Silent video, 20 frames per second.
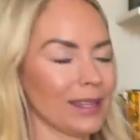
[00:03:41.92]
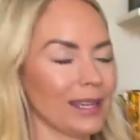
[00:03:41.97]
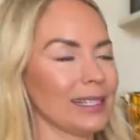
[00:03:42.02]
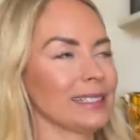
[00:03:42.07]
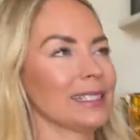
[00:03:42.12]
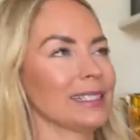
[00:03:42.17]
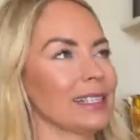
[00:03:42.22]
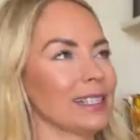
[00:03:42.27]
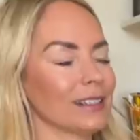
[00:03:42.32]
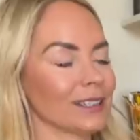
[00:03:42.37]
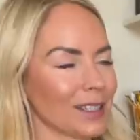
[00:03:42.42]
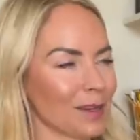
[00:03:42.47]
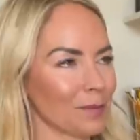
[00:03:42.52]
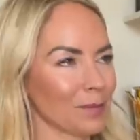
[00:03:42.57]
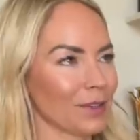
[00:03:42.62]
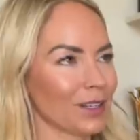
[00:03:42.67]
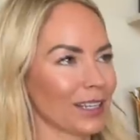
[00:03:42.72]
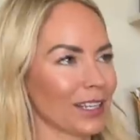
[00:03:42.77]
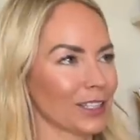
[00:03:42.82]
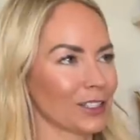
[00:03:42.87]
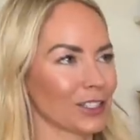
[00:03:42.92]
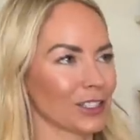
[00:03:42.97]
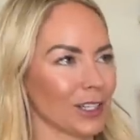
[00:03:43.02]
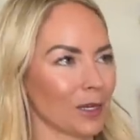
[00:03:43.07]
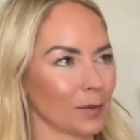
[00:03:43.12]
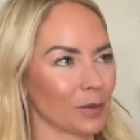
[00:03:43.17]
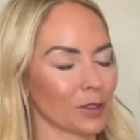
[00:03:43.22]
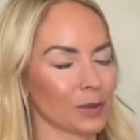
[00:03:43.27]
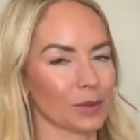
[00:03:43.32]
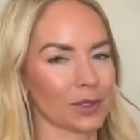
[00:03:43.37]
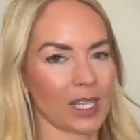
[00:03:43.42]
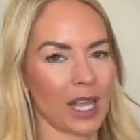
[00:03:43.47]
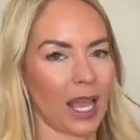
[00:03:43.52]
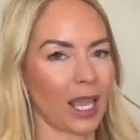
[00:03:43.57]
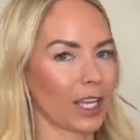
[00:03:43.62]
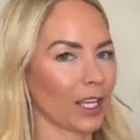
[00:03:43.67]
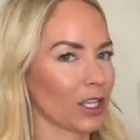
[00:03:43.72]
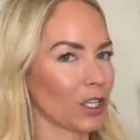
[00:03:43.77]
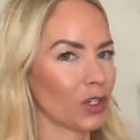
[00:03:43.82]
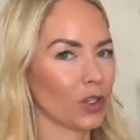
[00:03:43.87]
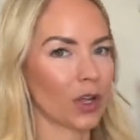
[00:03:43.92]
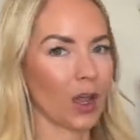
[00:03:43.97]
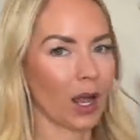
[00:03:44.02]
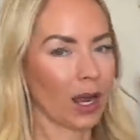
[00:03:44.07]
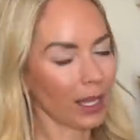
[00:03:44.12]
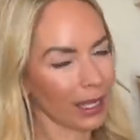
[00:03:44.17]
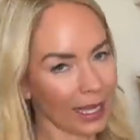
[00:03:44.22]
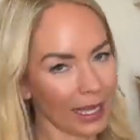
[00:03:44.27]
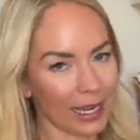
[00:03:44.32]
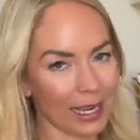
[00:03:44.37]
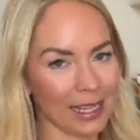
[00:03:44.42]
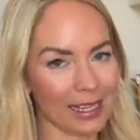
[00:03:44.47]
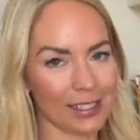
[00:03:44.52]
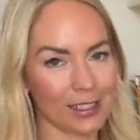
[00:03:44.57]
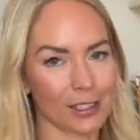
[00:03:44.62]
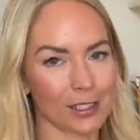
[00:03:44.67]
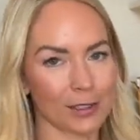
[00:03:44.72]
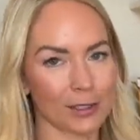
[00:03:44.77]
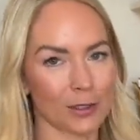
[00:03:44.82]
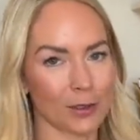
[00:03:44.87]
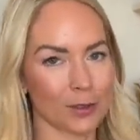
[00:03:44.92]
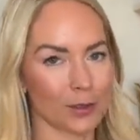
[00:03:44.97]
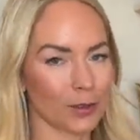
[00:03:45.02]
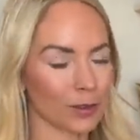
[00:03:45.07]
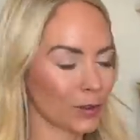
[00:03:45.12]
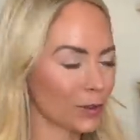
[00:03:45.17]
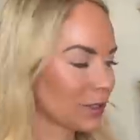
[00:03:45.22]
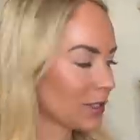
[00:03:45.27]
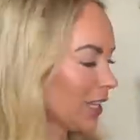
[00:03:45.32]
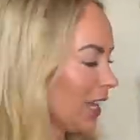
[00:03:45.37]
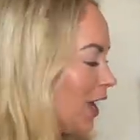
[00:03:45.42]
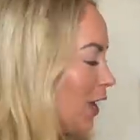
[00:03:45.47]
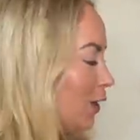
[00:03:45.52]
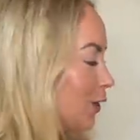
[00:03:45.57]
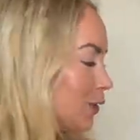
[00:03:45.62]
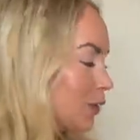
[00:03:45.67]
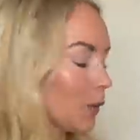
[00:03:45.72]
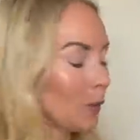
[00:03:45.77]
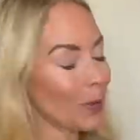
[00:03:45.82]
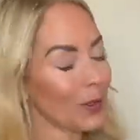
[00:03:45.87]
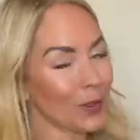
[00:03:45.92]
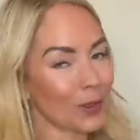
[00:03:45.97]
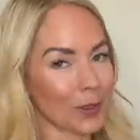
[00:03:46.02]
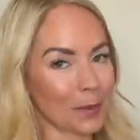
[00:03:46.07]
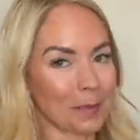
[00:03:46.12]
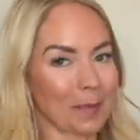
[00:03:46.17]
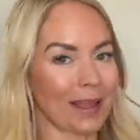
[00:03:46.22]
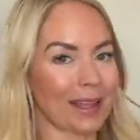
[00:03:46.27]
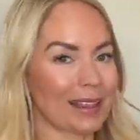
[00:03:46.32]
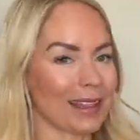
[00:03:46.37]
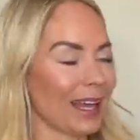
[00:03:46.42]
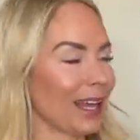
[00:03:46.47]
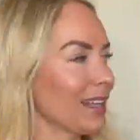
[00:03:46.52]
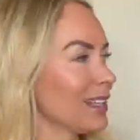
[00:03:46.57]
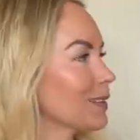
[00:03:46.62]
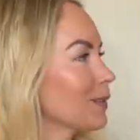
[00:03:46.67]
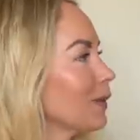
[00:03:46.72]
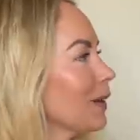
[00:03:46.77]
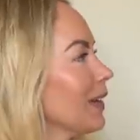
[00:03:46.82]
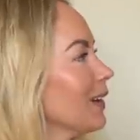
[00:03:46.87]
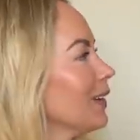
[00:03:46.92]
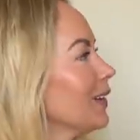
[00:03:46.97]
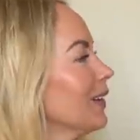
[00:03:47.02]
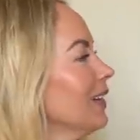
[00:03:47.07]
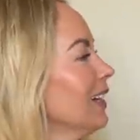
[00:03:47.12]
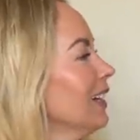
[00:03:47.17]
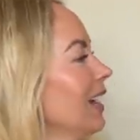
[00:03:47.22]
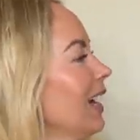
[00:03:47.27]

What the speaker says: they did their temporary kitchen up, she was like, you gotta get instant noodles. So we could make that as well.